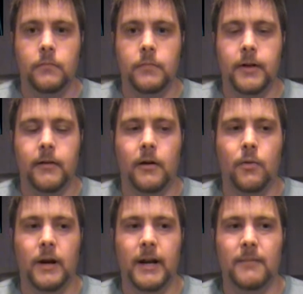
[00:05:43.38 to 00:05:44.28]
Is it
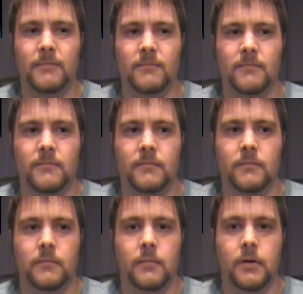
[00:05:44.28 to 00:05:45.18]
great?
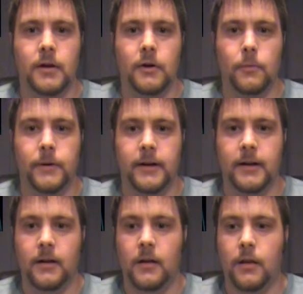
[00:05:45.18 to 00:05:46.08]
No, but
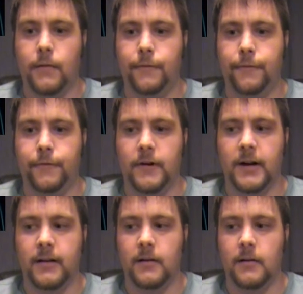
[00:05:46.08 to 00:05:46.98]
it's
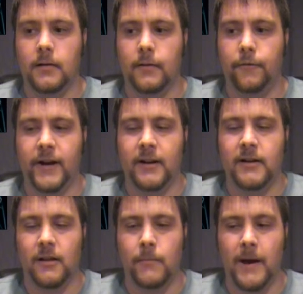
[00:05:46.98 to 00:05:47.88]
fun. In fact, it
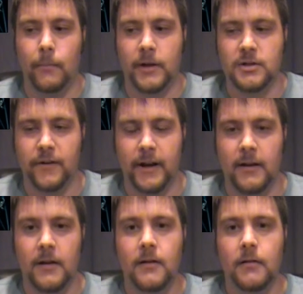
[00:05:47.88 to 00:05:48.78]
doesn't matter much if I
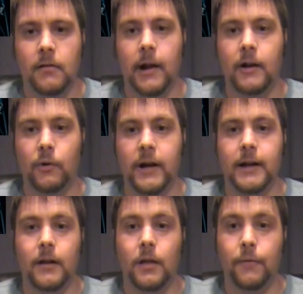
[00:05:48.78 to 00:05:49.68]
say it's
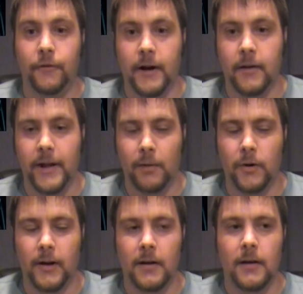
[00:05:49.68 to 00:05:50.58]
great. It's fun, and that's
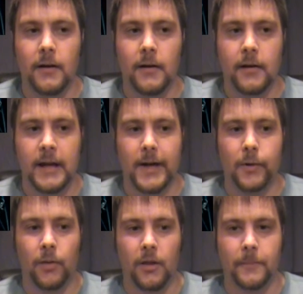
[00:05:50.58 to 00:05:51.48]
what
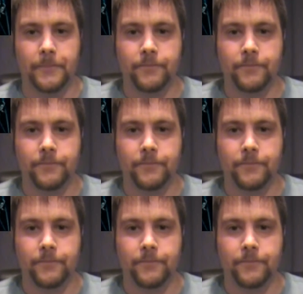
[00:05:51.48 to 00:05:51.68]
counts.